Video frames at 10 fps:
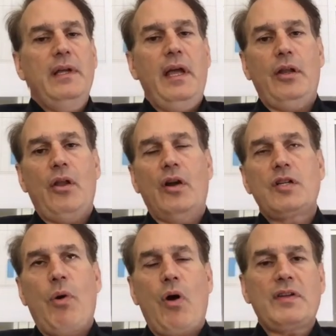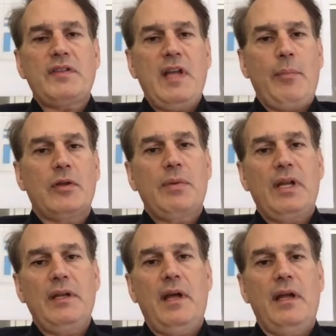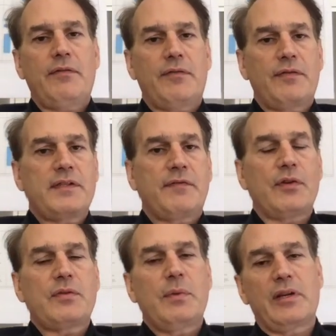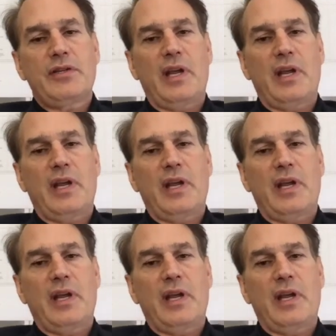and a large bulk sample is being done first week of